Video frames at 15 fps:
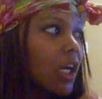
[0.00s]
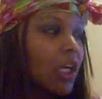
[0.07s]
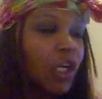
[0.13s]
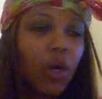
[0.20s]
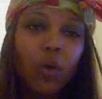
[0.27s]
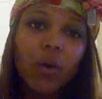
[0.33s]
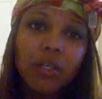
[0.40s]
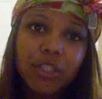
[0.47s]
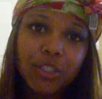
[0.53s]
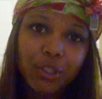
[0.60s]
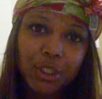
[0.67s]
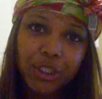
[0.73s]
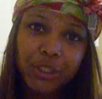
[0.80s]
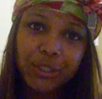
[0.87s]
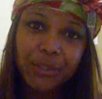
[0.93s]
go on
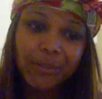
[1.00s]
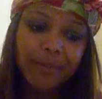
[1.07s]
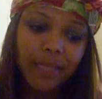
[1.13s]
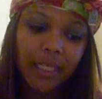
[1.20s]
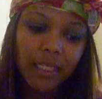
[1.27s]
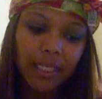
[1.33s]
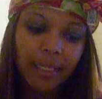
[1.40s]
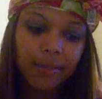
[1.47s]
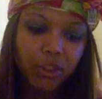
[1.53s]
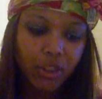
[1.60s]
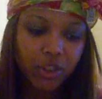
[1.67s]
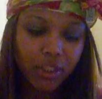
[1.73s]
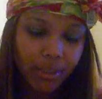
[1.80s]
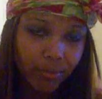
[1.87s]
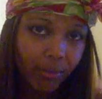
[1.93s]
YouTube and look up
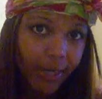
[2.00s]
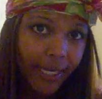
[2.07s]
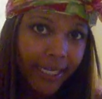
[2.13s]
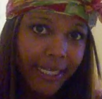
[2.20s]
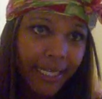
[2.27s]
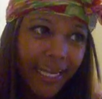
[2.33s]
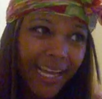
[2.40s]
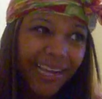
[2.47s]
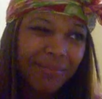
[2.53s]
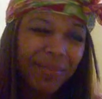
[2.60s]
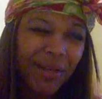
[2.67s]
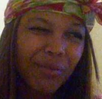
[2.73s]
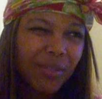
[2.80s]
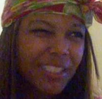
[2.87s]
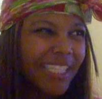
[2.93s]
tree braiding. Um,
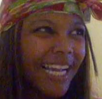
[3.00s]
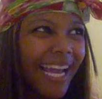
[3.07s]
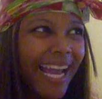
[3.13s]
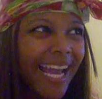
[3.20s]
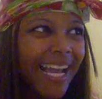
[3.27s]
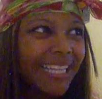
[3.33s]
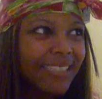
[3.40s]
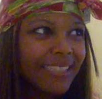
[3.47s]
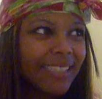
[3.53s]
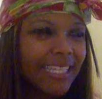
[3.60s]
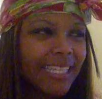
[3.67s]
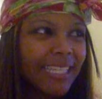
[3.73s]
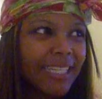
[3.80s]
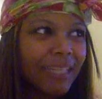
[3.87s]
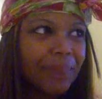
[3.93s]
I wish I had
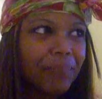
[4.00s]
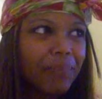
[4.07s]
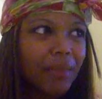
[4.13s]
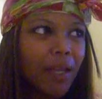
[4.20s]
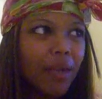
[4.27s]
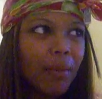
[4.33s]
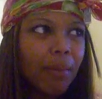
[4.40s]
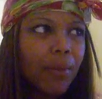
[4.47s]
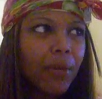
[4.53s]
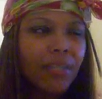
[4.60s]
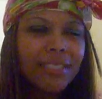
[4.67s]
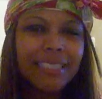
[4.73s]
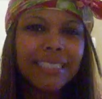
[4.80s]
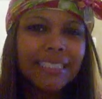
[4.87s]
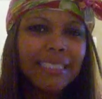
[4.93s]
the
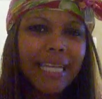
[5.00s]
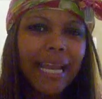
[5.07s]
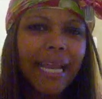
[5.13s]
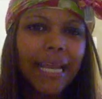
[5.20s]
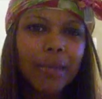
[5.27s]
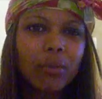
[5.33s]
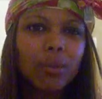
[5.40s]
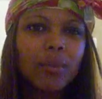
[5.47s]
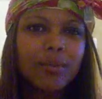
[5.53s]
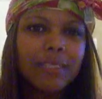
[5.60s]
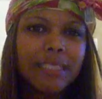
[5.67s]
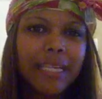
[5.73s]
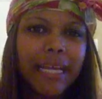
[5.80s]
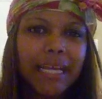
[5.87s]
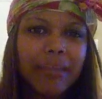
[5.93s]
person's name, the
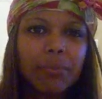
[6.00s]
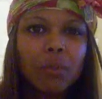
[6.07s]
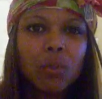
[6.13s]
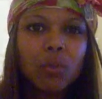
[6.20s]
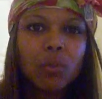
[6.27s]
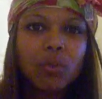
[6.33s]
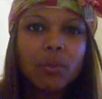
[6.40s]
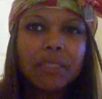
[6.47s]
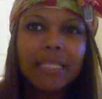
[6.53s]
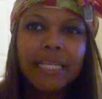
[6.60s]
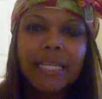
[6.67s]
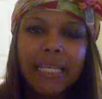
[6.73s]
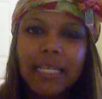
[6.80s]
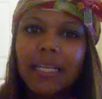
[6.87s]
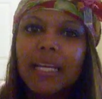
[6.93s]
woman's name who did
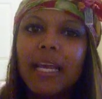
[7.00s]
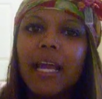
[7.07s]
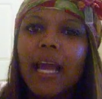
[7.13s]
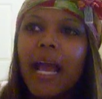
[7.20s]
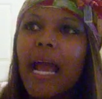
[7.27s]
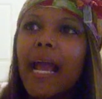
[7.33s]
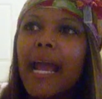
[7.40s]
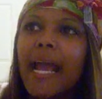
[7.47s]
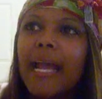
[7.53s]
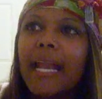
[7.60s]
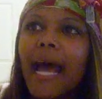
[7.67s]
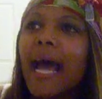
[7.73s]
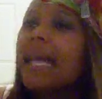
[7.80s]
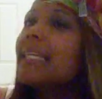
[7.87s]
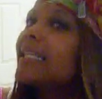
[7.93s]
it. And
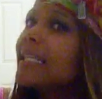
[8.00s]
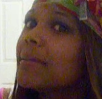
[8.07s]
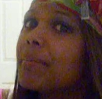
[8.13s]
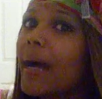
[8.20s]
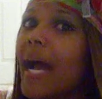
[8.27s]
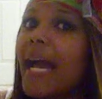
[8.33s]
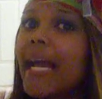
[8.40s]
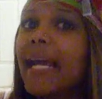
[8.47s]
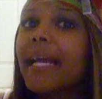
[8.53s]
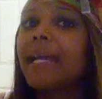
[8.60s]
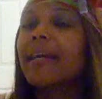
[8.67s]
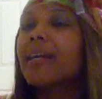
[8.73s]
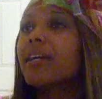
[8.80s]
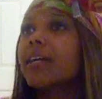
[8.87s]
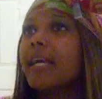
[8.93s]
I did my
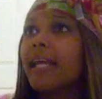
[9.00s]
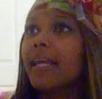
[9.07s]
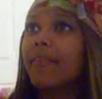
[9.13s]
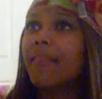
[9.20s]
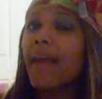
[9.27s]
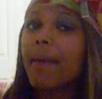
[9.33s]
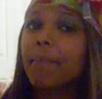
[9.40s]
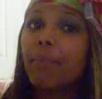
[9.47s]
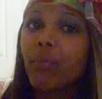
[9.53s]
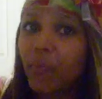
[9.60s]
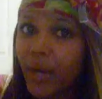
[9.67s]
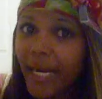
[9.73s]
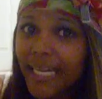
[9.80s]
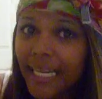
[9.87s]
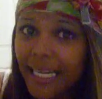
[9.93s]
hair in that
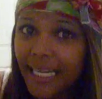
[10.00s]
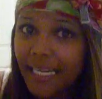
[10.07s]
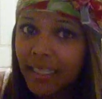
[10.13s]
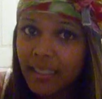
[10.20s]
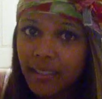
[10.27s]
braiding